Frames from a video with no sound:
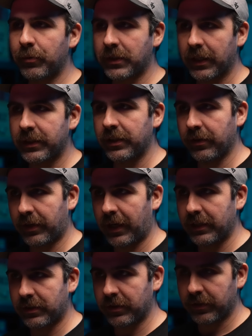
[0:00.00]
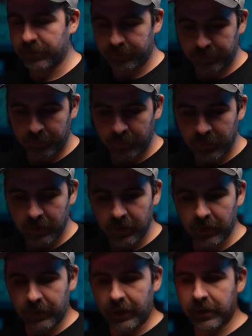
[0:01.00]
protecting your caster.
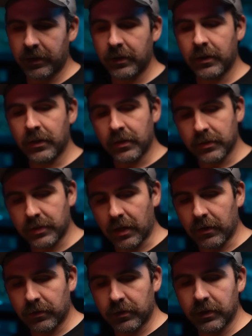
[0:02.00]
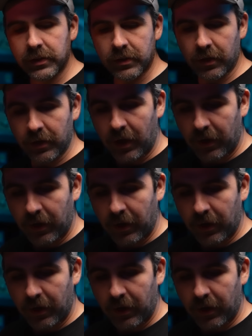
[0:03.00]
Okay, so let's start